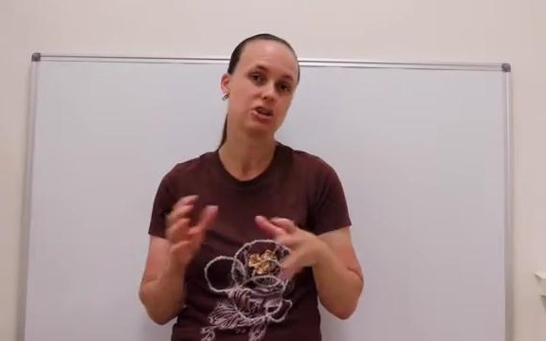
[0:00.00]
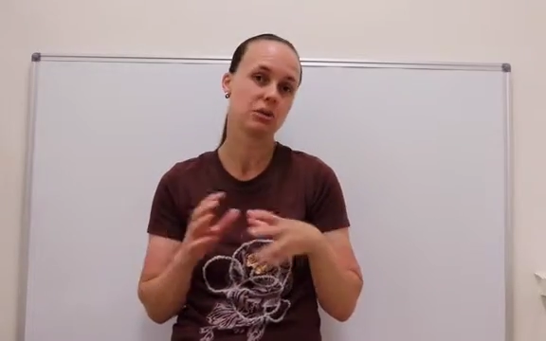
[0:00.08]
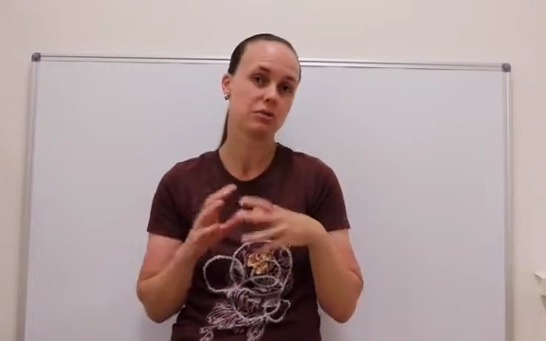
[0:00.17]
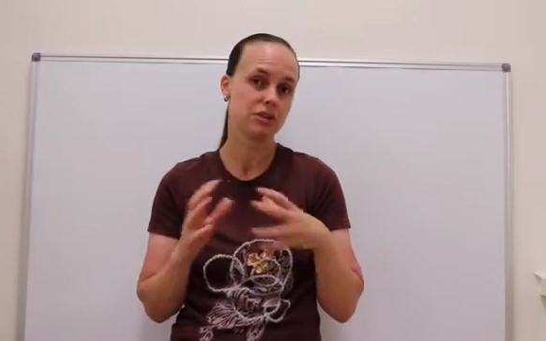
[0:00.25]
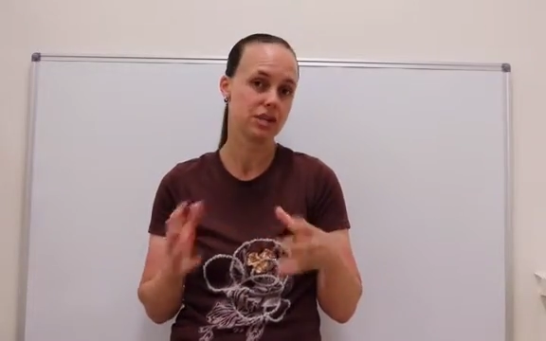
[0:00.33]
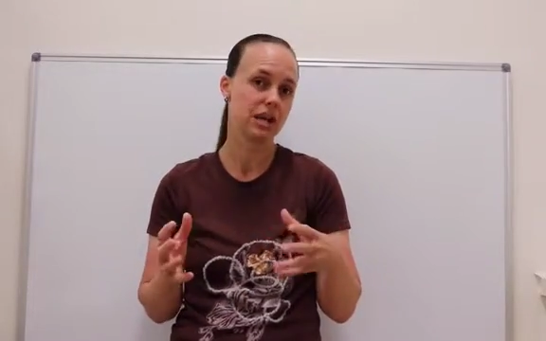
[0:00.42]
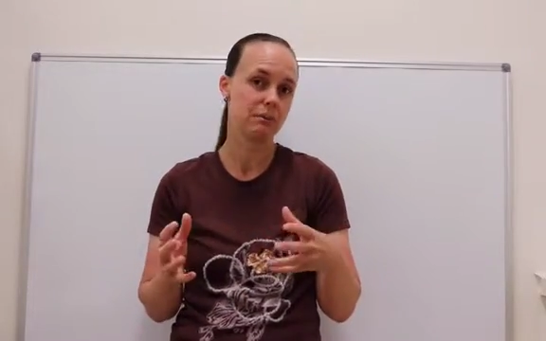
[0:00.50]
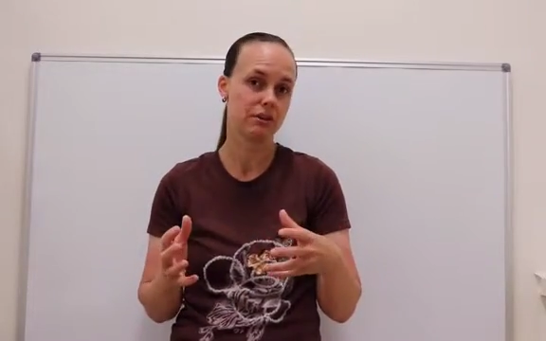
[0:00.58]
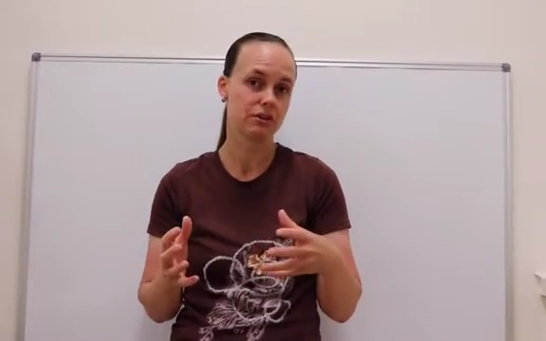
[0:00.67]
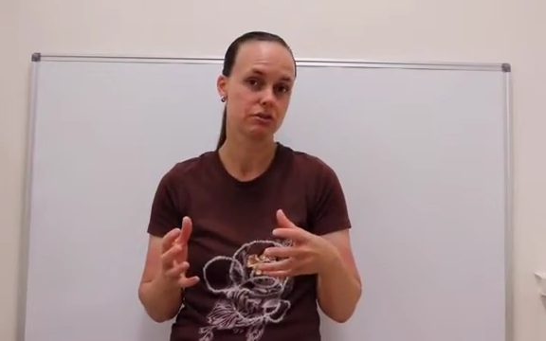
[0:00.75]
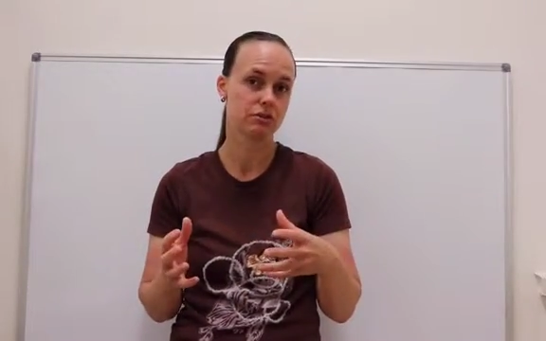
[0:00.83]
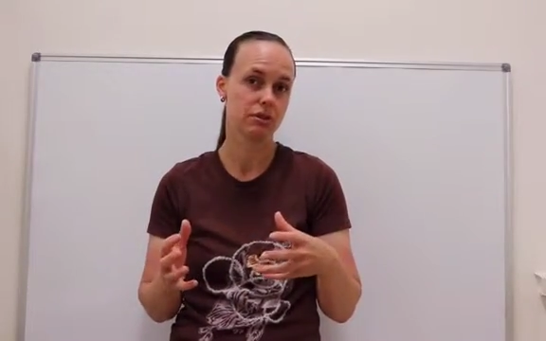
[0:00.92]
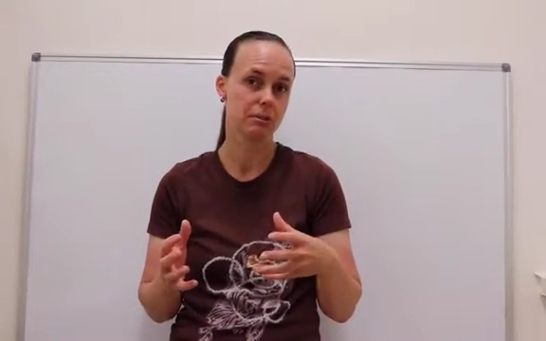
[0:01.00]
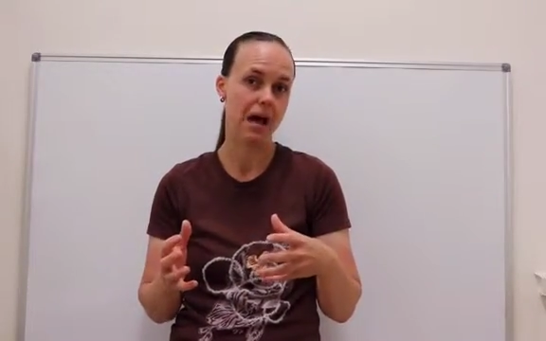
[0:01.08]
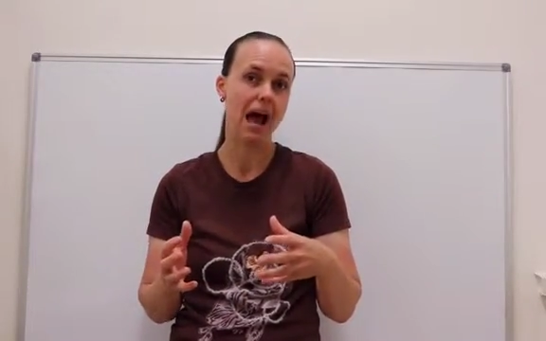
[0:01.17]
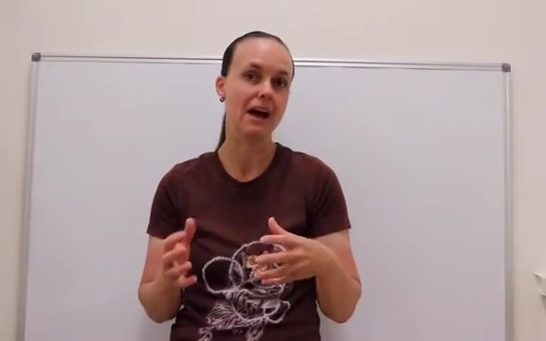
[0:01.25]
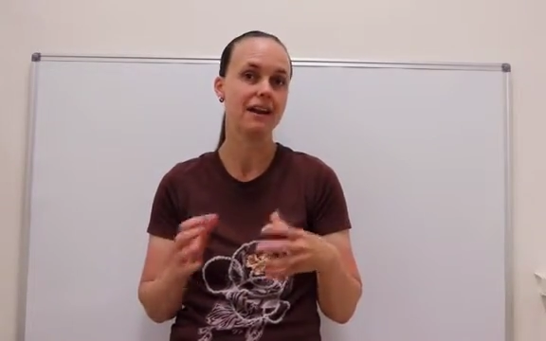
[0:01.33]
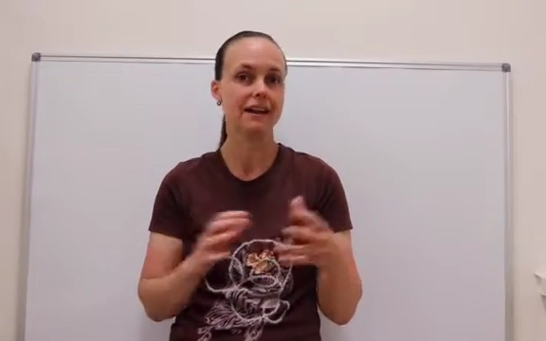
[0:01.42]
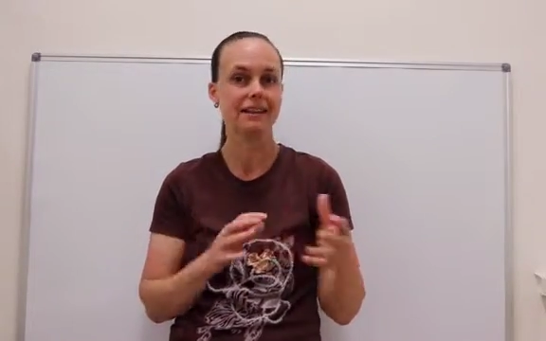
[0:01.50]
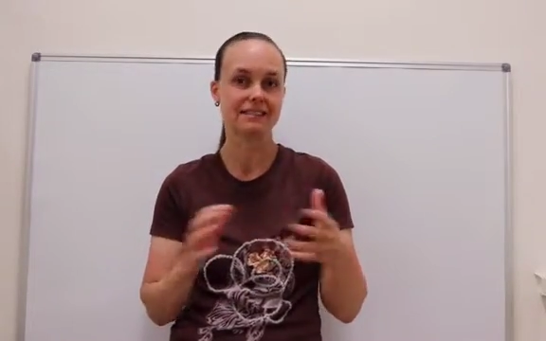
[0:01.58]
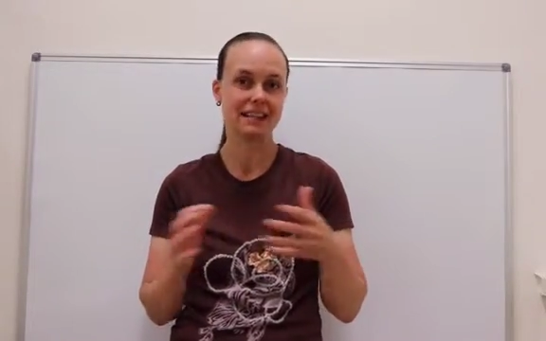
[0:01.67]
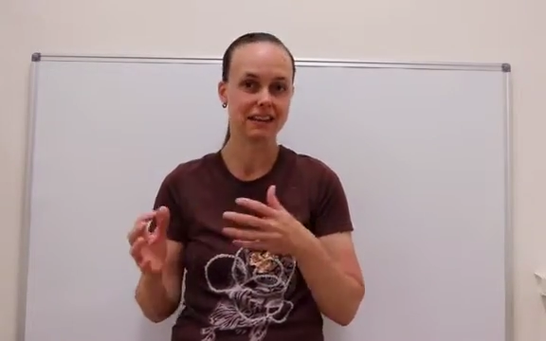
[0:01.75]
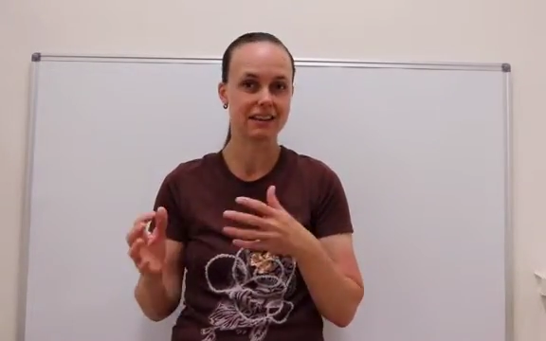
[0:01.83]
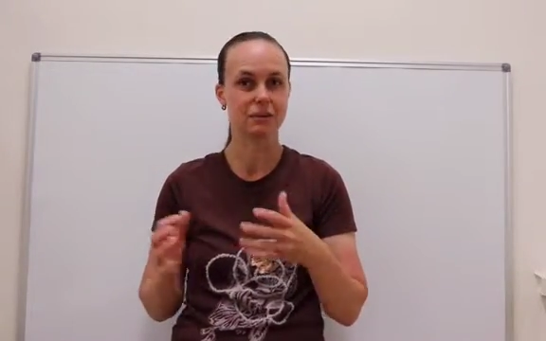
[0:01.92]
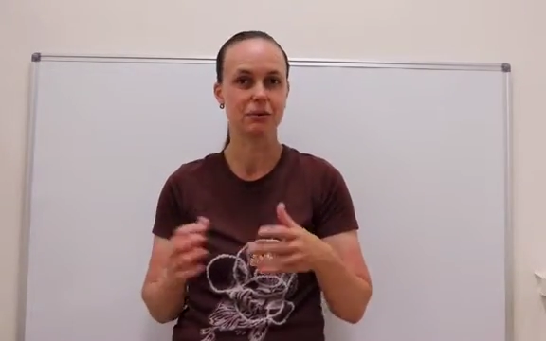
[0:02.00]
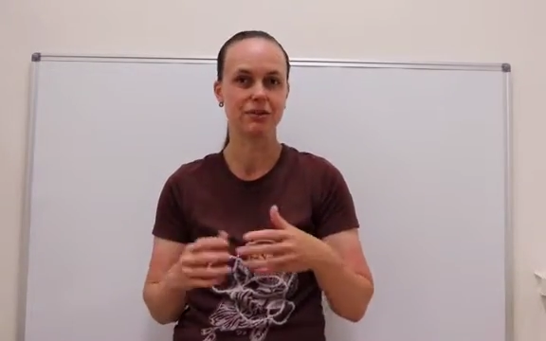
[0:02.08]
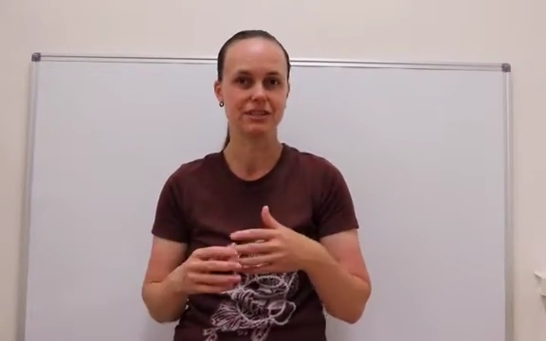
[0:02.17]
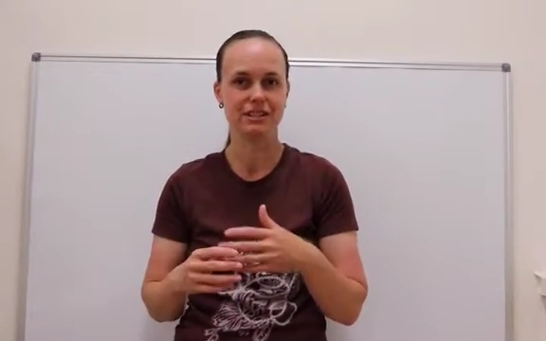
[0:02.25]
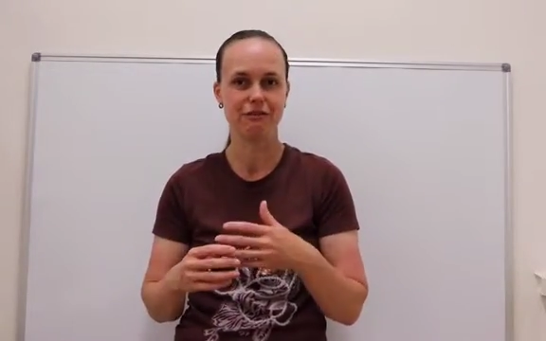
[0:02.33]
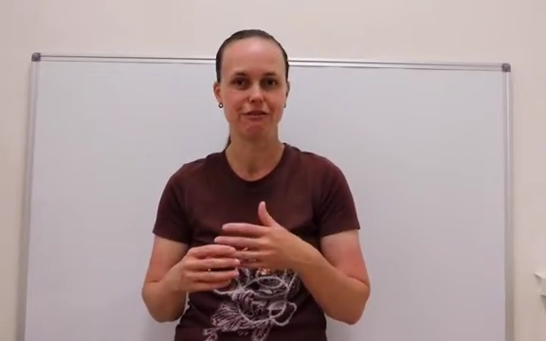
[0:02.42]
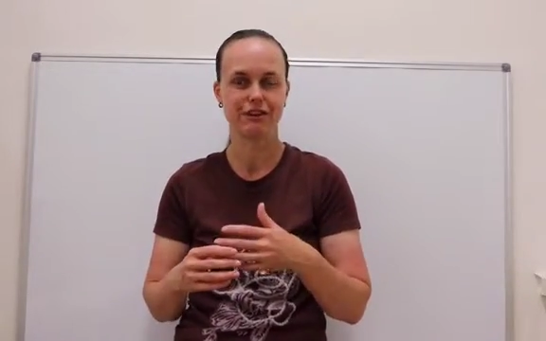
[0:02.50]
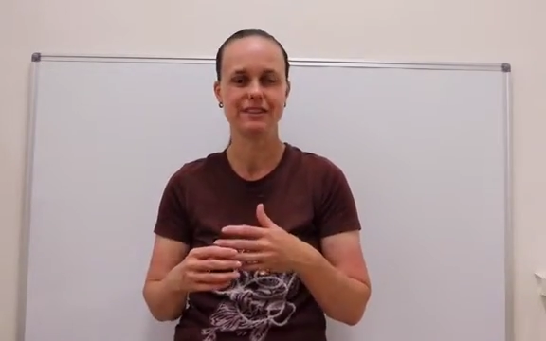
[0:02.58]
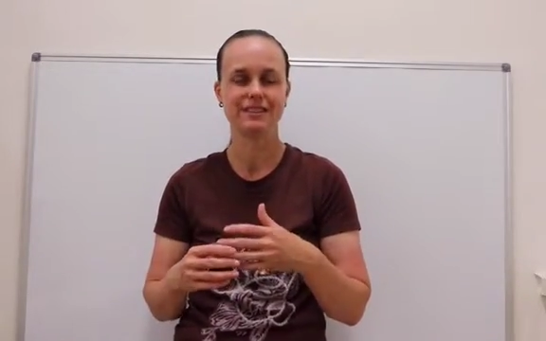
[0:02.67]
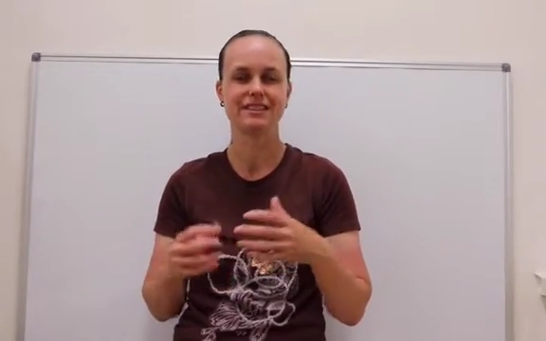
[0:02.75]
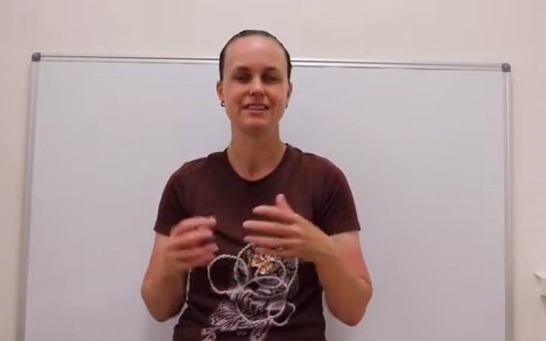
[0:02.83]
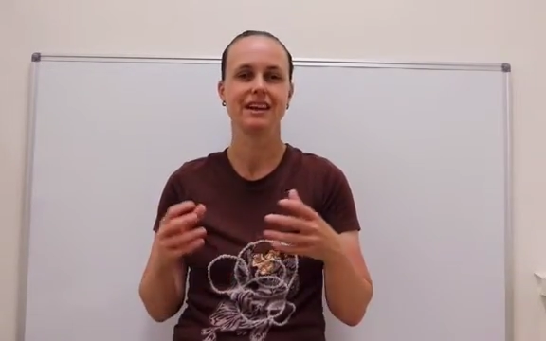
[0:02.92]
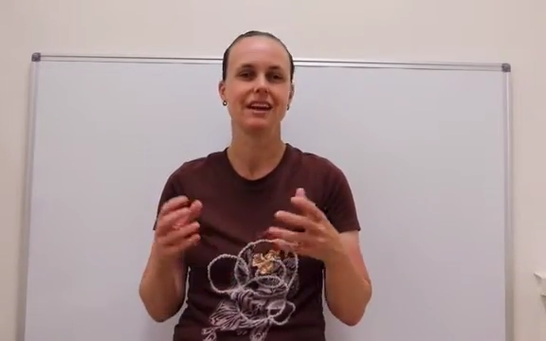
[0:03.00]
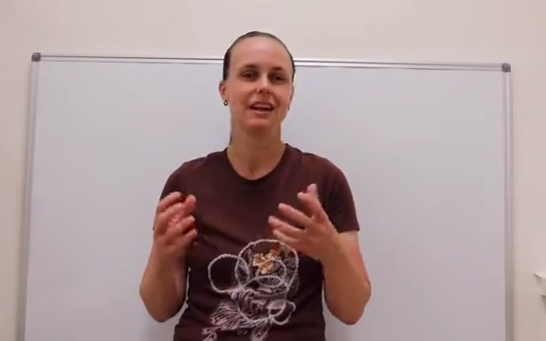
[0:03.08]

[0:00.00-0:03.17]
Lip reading: And today we're going to talk about exactly what the difference